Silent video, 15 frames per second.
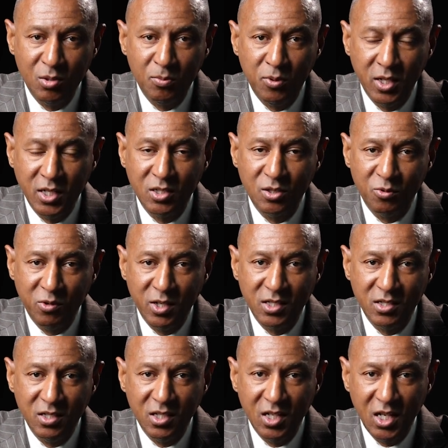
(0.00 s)
a place to
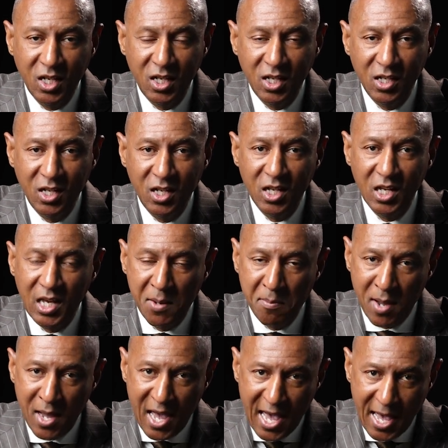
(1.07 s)
rest his head in
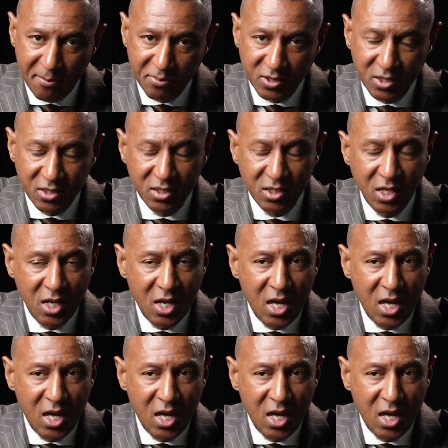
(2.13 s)
my absence.